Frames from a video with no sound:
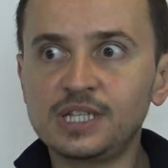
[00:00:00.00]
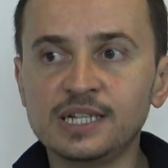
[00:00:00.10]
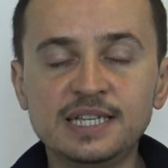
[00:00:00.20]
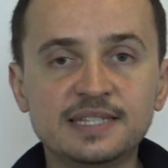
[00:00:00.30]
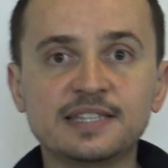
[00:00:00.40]

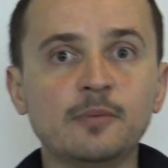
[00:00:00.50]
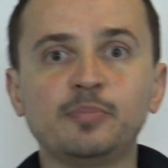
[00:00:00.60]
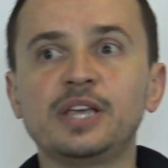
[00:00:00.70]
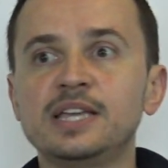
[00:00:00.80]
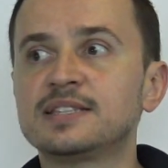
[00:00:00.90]
He
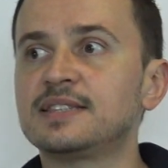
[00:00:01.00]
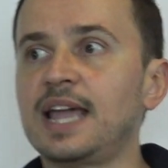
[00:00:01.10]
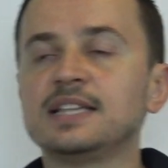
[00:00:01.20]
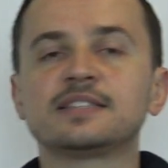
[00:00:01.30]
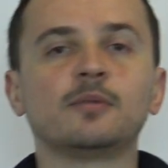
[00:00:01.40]
simply
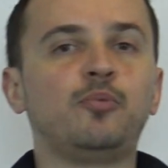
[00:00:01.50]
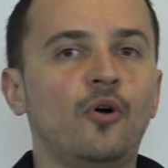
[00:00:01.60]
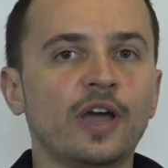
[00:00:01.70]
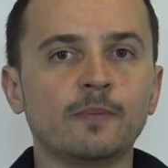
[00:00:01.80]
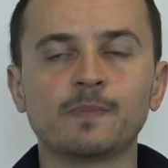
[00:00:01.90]
states the
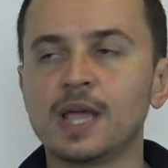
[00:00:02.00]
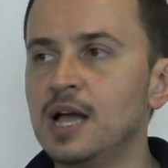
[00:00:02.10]
point.